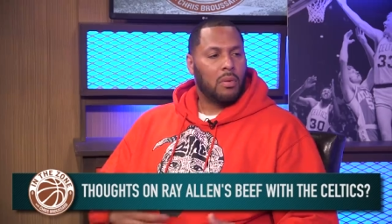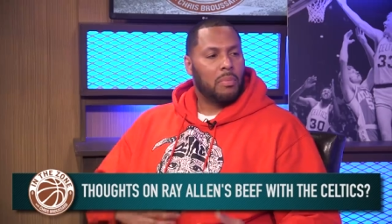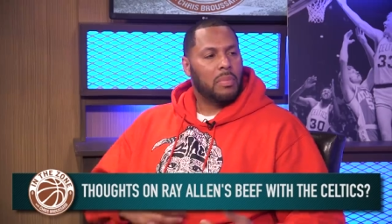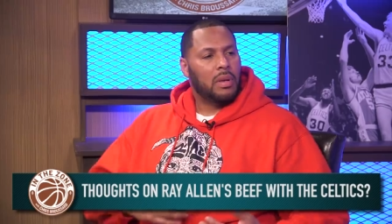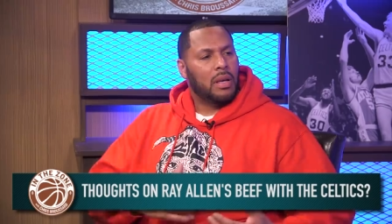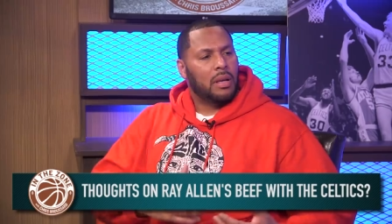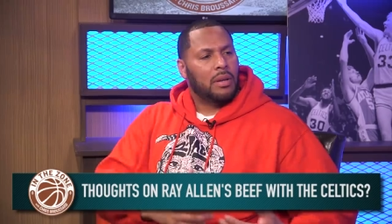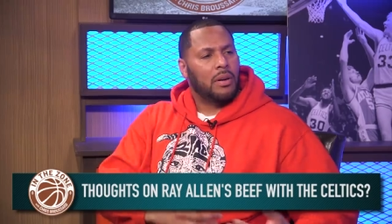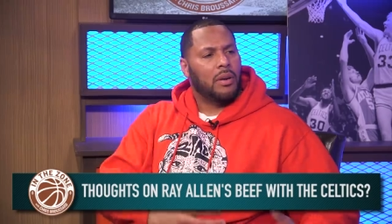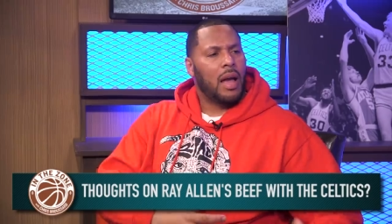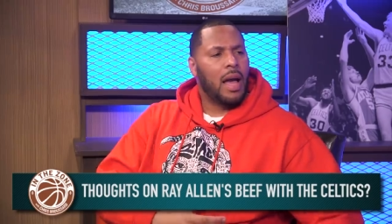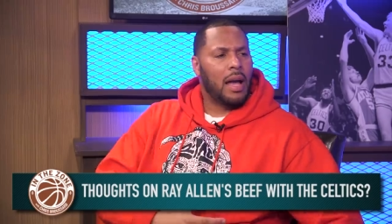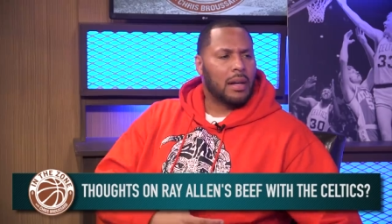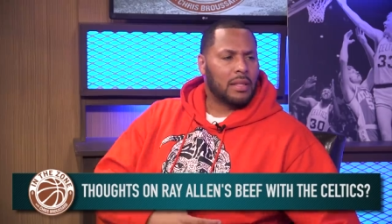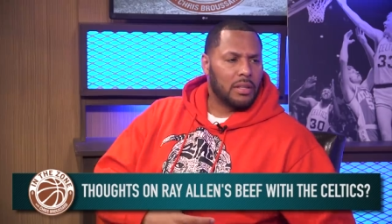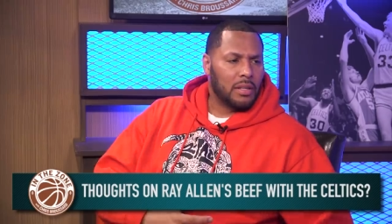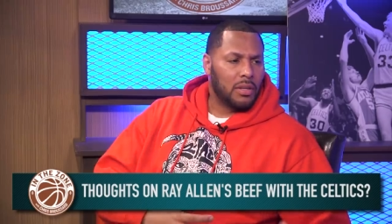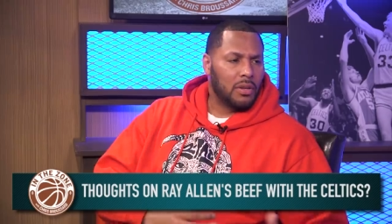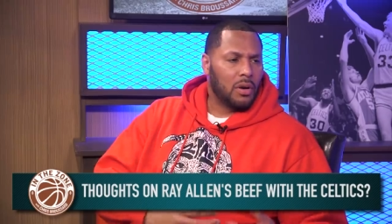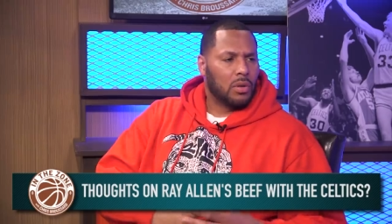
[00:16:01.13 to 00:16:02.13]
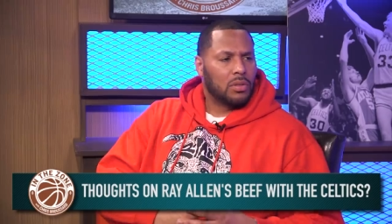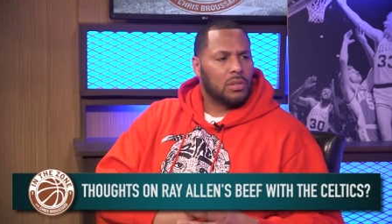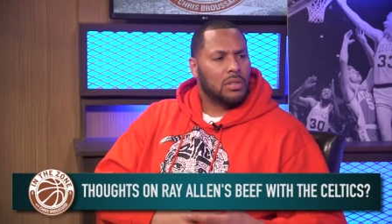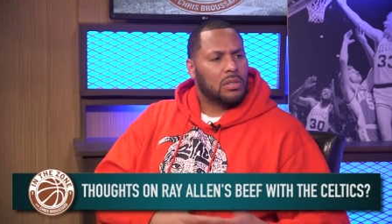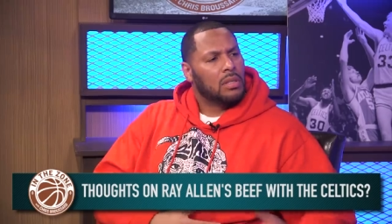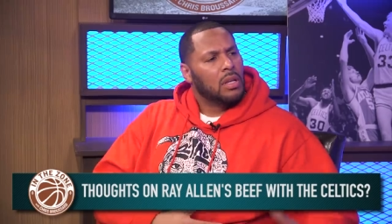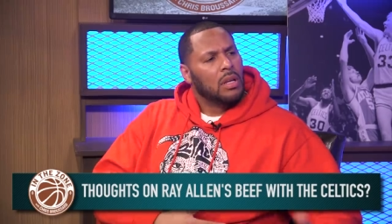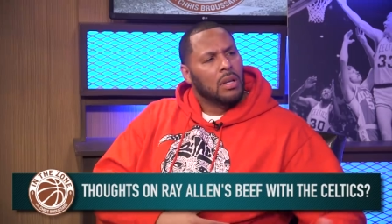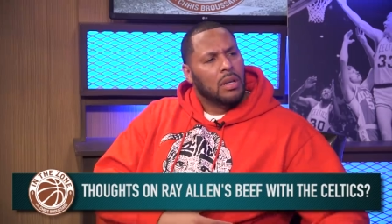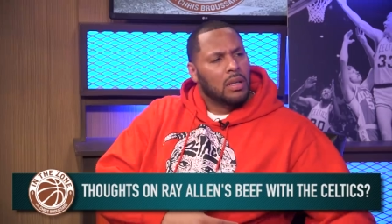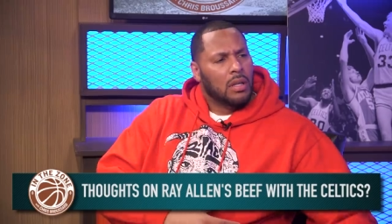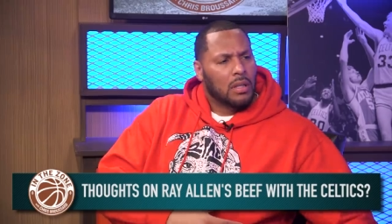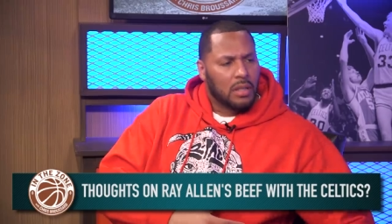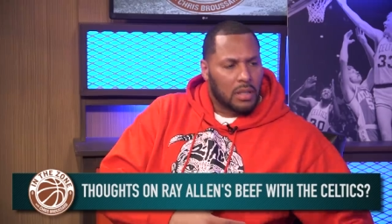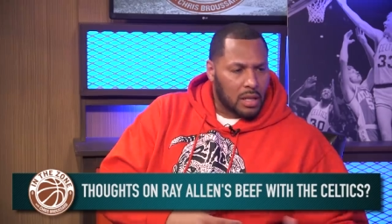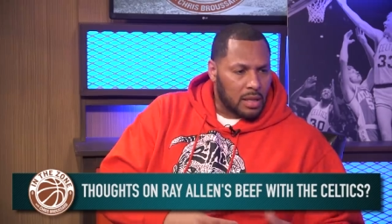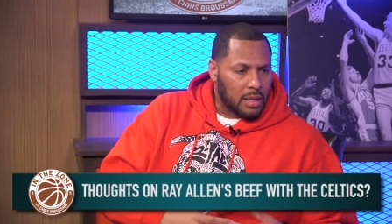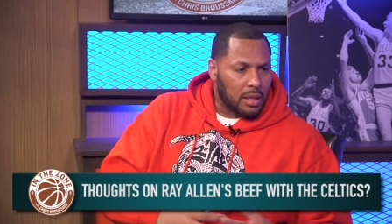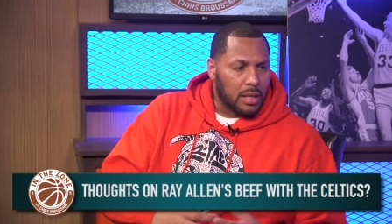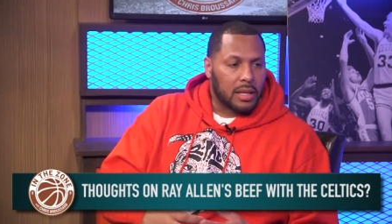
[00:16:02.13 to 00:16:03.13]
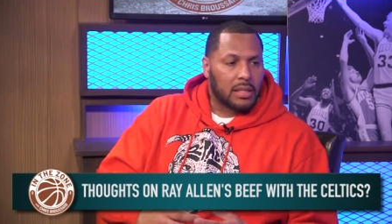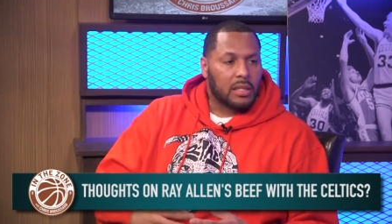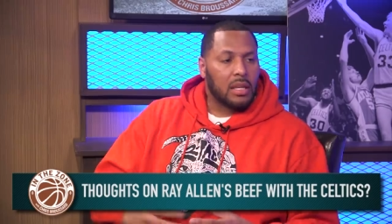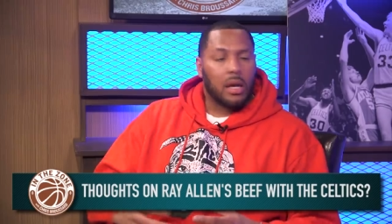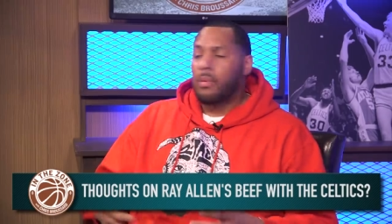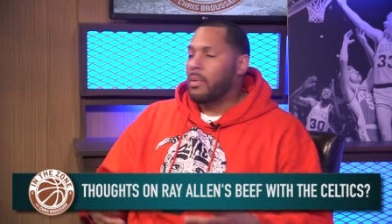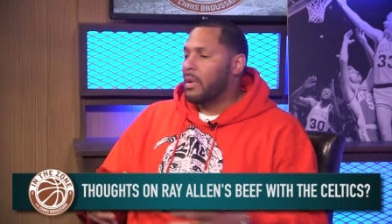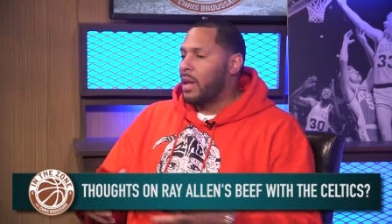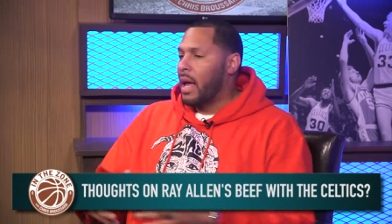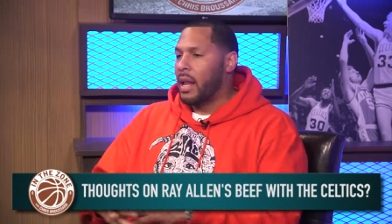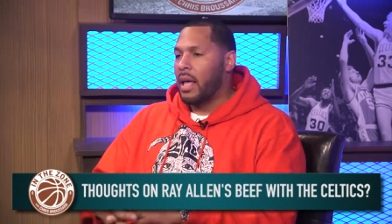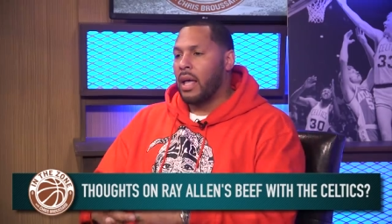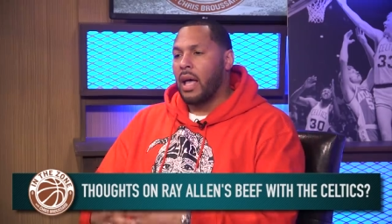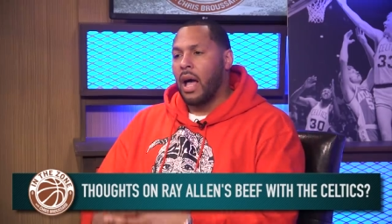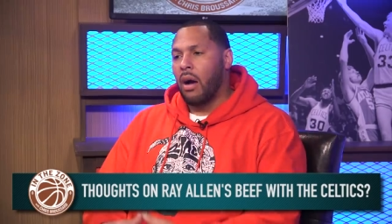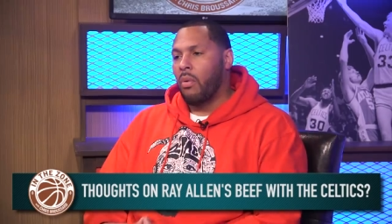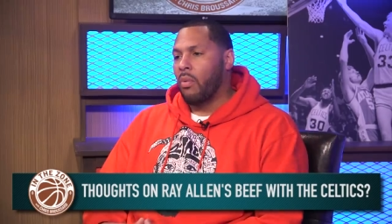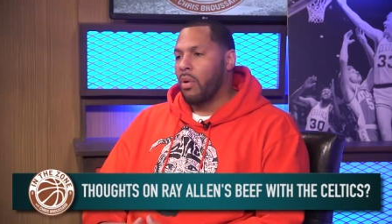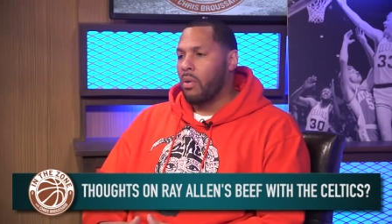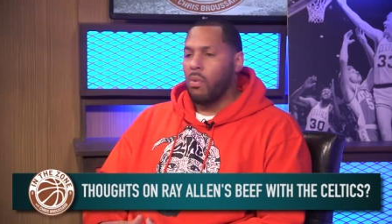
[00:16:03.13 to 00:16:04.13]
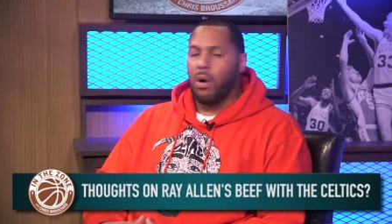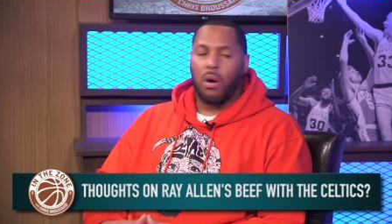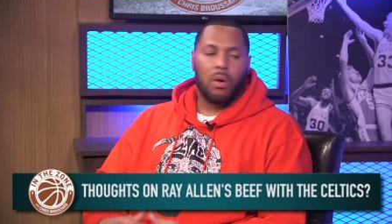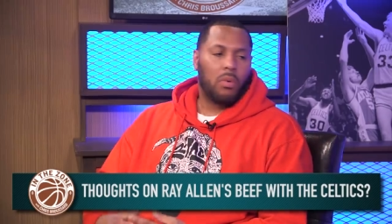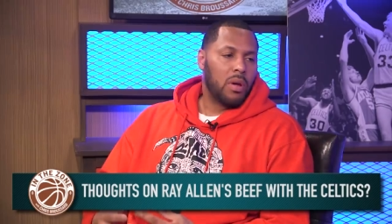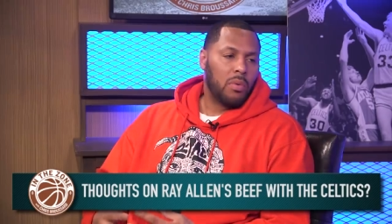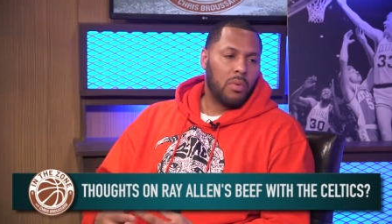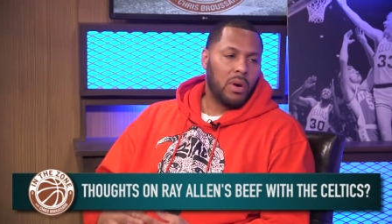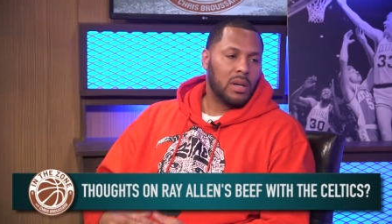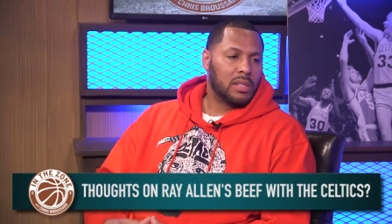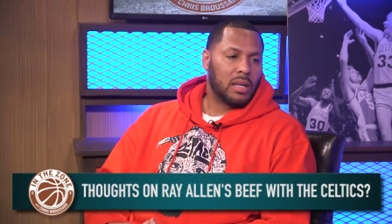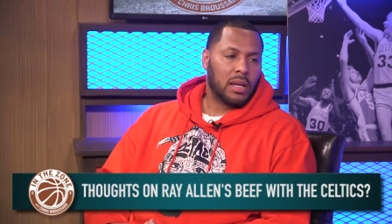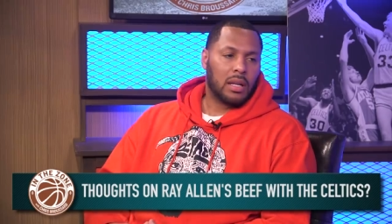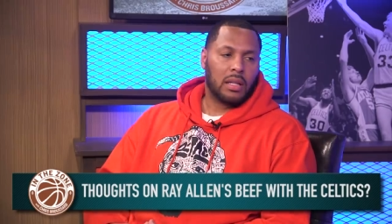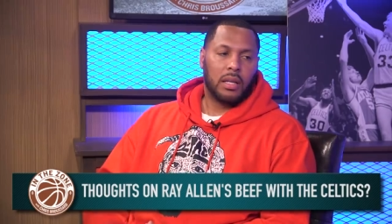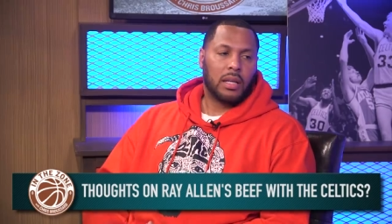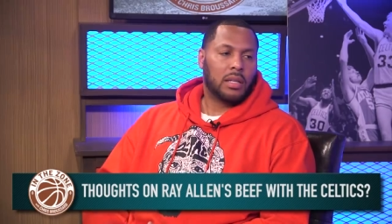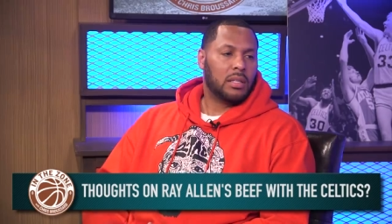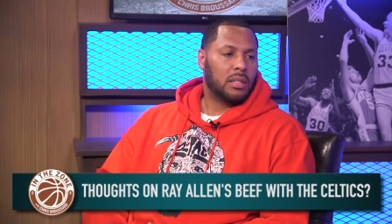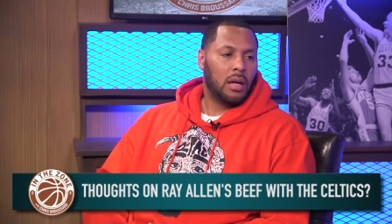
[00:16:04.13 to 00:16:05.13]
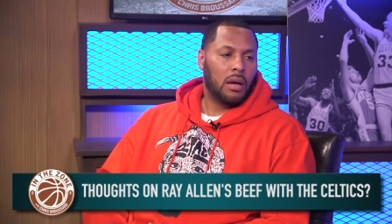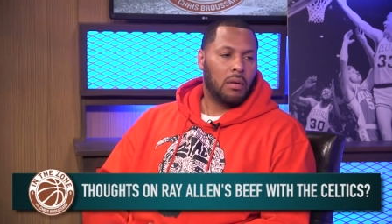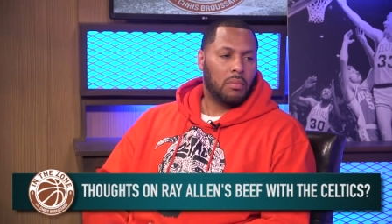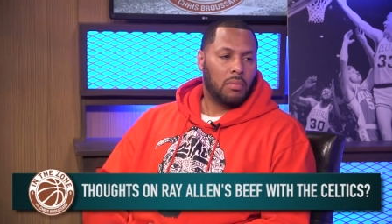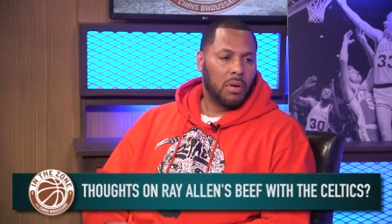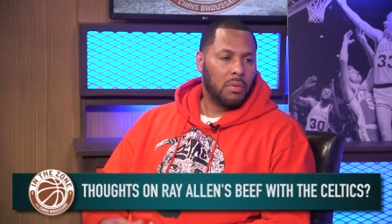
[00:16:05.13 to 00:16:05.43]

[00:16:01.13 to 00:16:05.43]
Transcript: going to be interacting? You know, just clicked up. that ain't how we were. We wasn't clicked up.